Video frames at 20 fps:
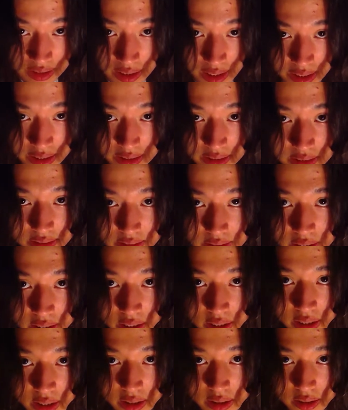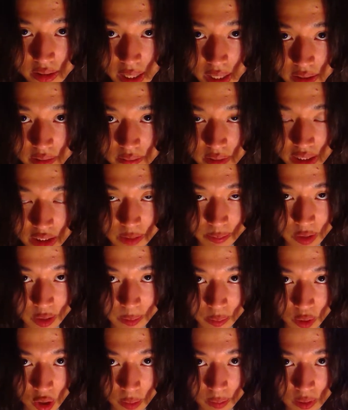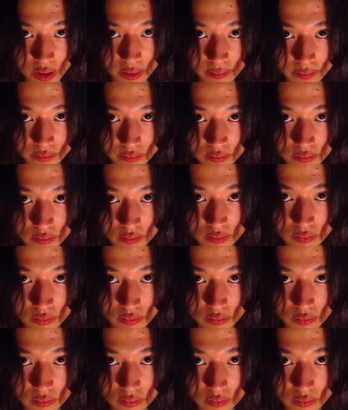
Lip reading: and that can be a problem.